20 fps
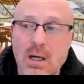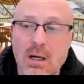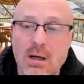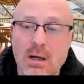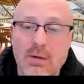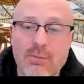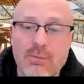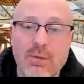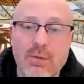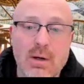
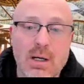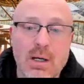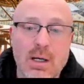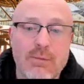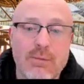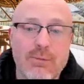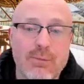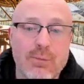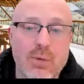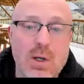of
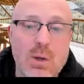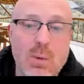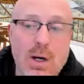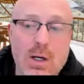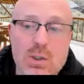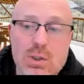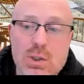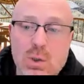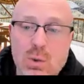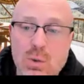
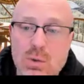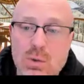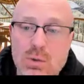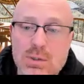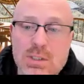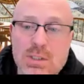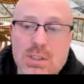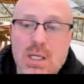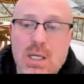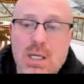freeware
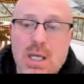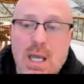tools